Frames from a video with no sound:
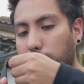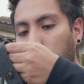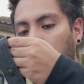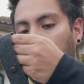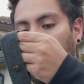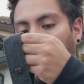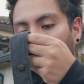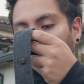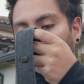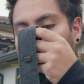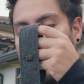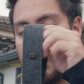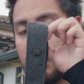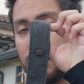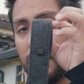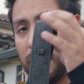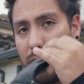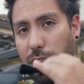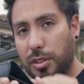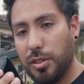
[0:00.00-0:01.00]
So
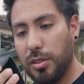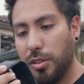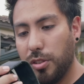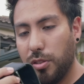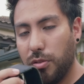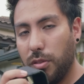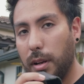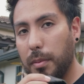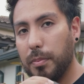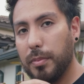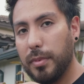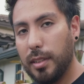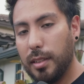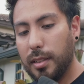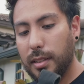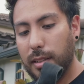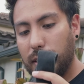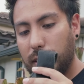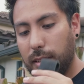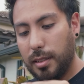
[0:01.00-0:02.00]
here's the strap,
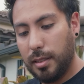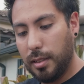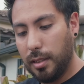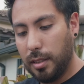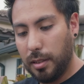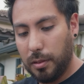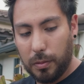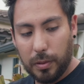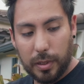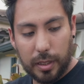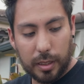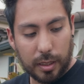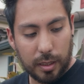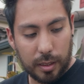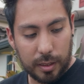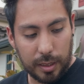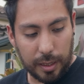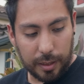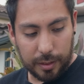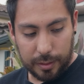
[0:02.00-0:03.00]
and we're
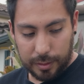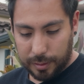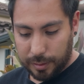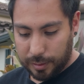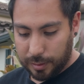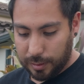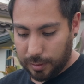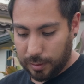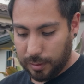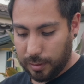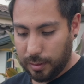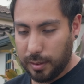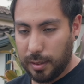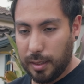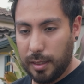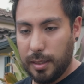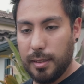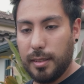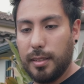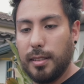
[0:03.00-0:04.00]
gonna
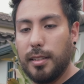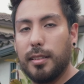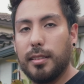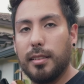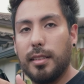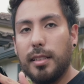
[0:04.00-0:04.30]
insert